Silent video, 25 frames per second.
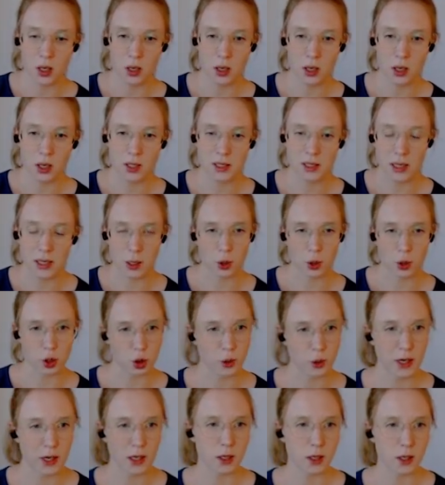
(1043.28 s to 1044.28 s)
stay on
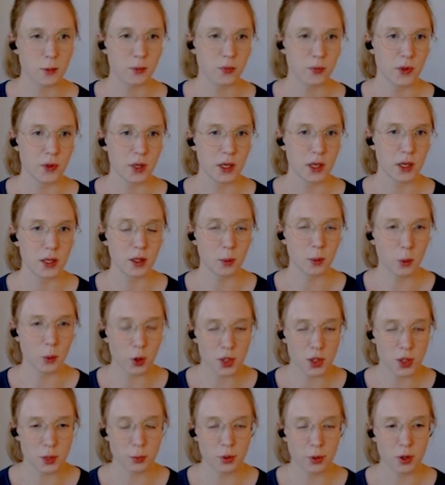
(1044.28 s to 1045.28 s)
track. And the
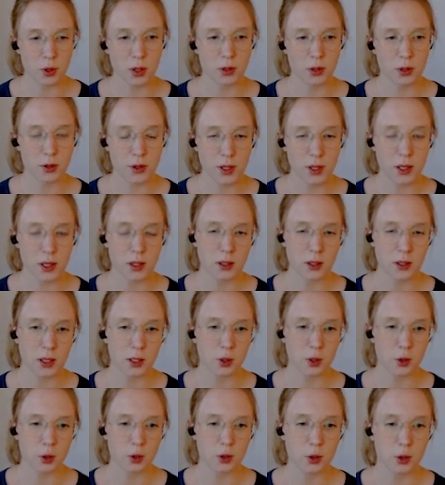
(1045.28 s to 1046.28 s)
most important thing
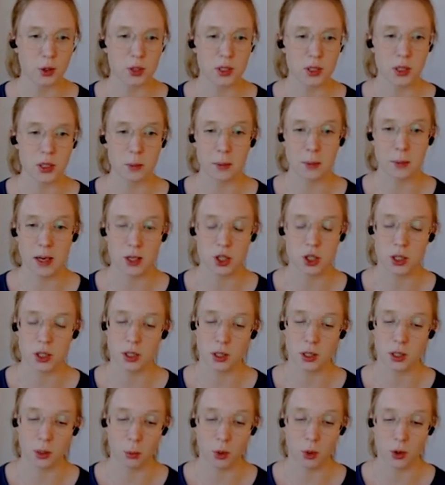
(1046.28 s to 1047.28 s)
that you could imagine,
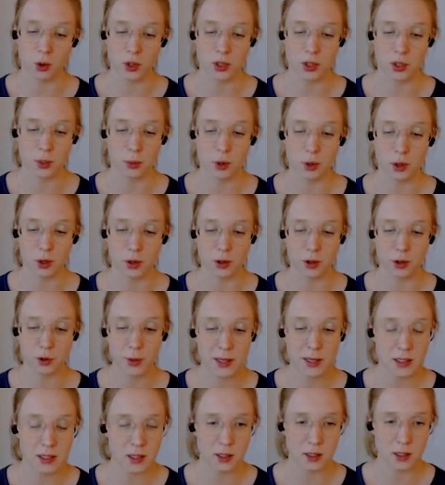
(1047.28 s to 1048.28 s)
the most important
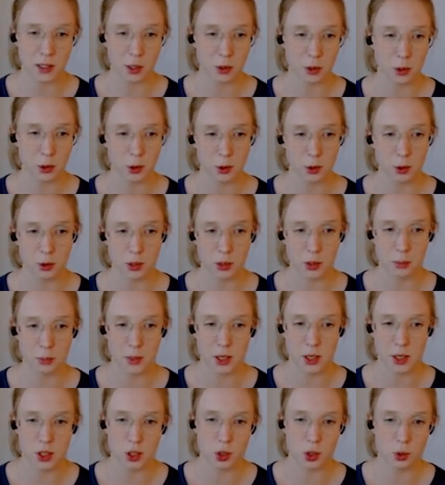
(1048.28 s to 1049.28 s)
threat scenario you could
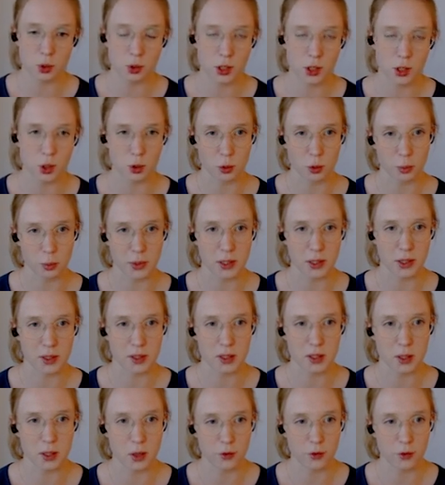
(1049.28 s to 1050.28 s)
imagine doing to a
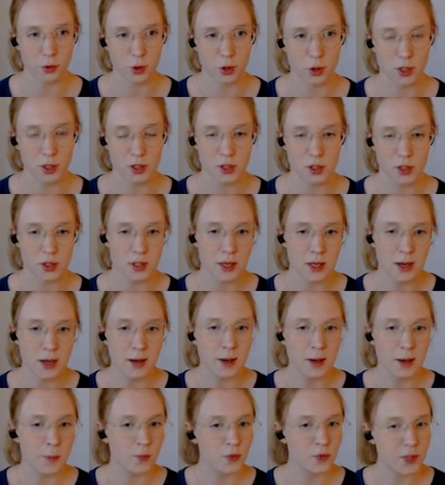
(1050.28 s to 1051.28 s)
PLC, of course, is
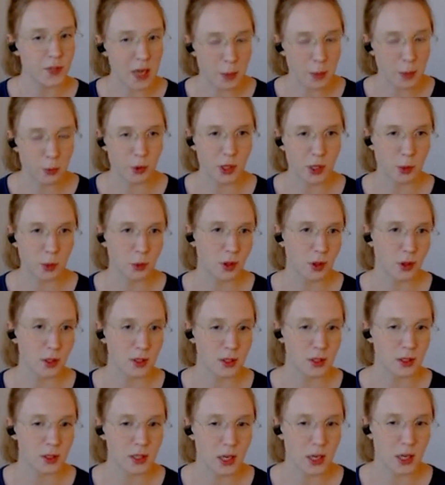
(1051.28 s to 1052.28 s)
tampering with
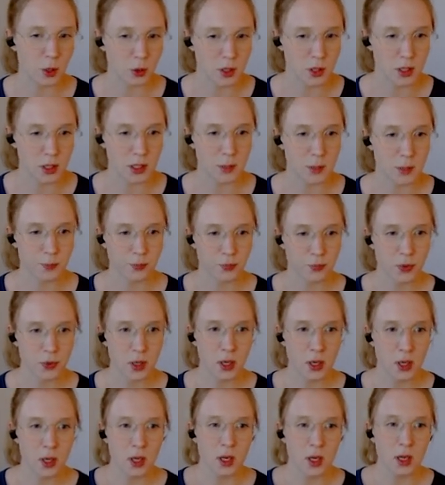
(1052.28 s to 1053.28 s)
its integrity.
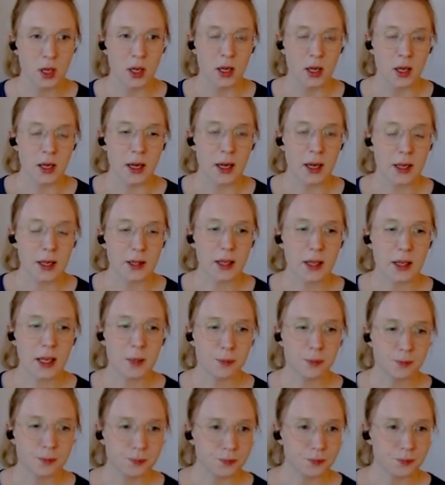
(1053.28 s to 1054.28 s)
And then